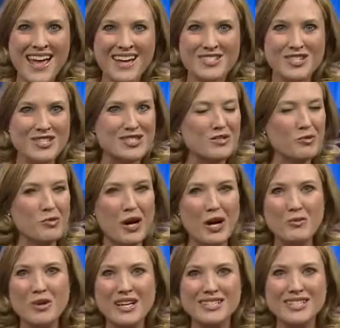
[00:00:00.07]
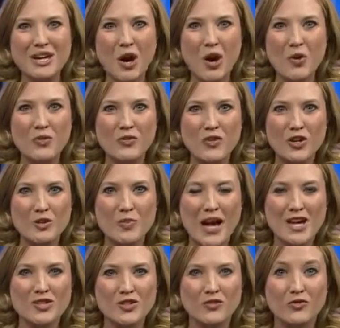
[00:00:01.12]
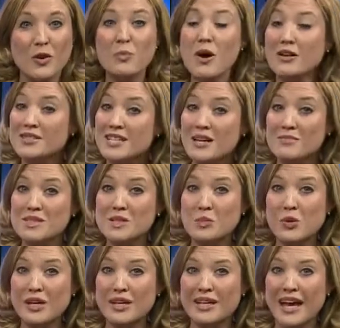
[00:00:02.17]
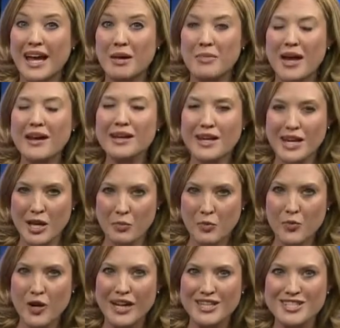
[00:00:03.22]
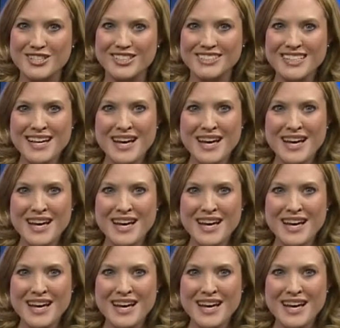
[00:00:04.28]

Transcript: Just one week to go before the Badger football team's spring game at Camp Randall.